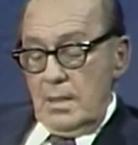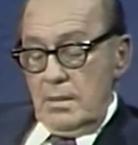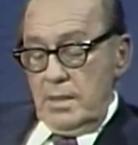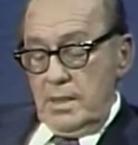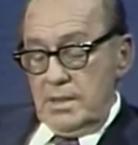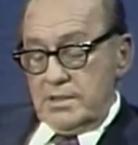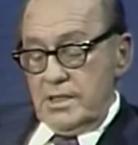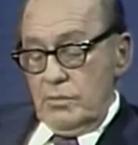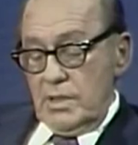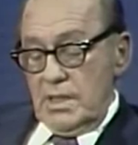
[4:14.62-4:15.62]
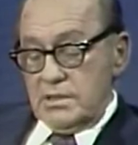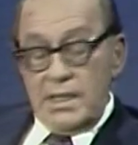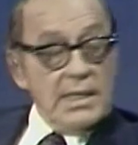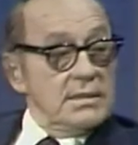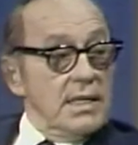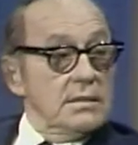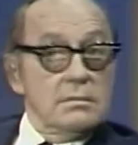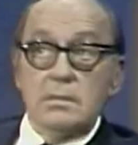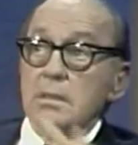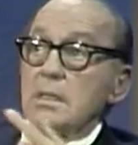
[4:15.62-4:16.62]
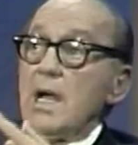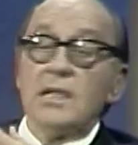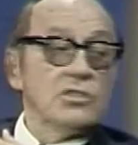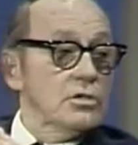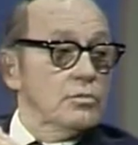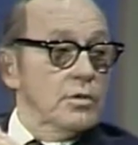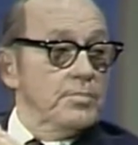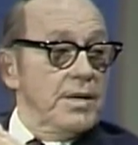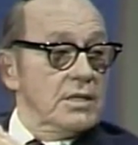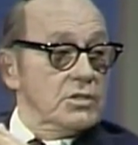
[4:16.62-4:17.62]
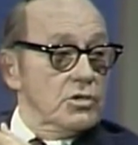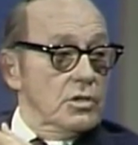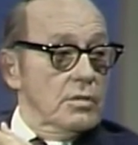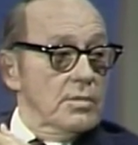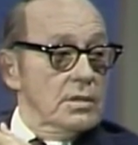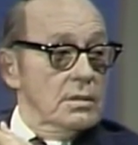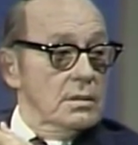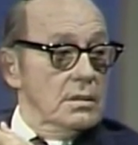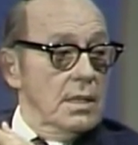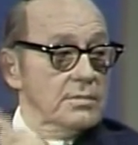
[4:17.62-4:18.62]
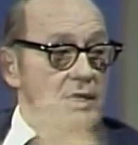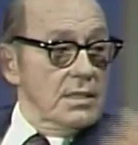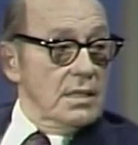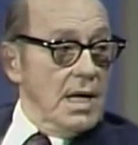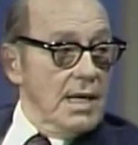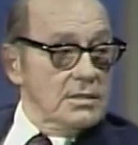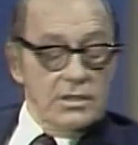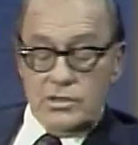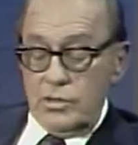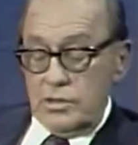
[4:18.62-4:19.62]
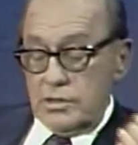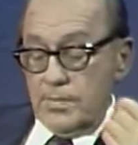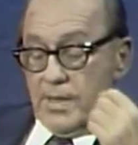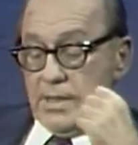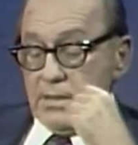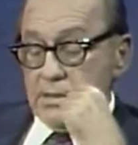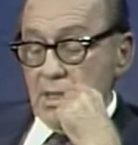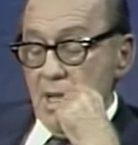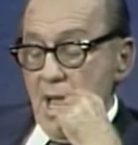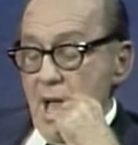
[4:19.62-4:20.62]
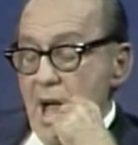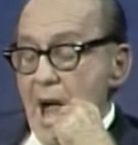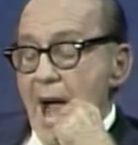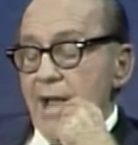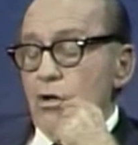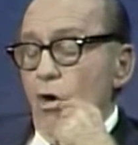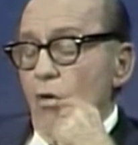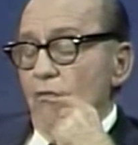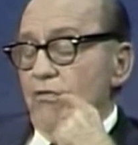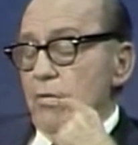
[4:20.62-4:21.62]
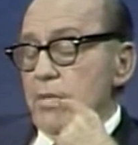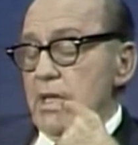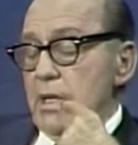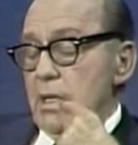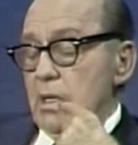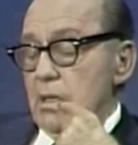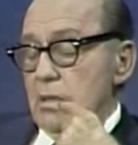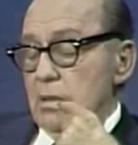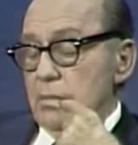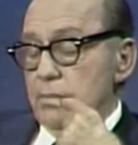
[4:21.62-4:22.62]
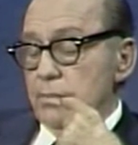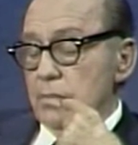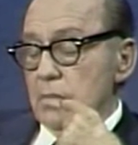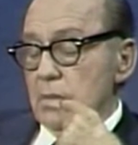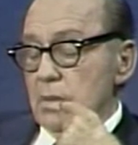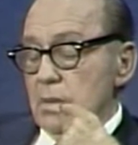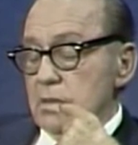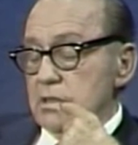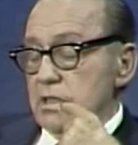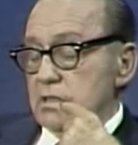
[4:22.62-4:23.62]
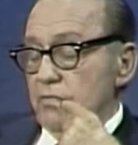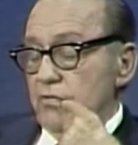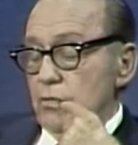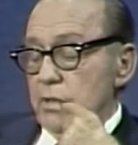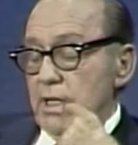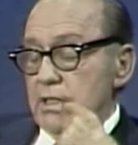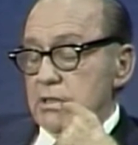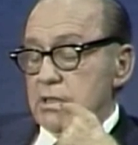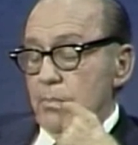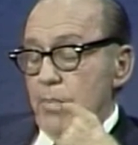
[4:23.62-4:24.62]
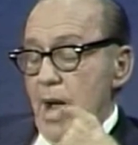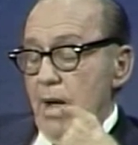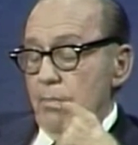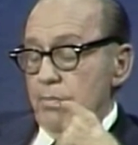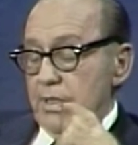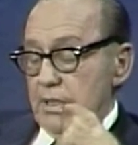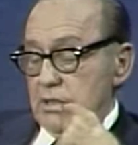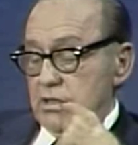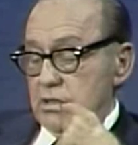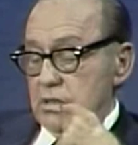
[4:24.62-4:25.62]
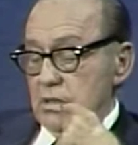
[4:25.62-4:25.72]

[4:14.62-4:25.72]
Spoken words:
Then let's see what else. I got the concert with Pinka Zuckerman. I'm taking Isaac Stern's place. I go from here in just a few days to Palm Beach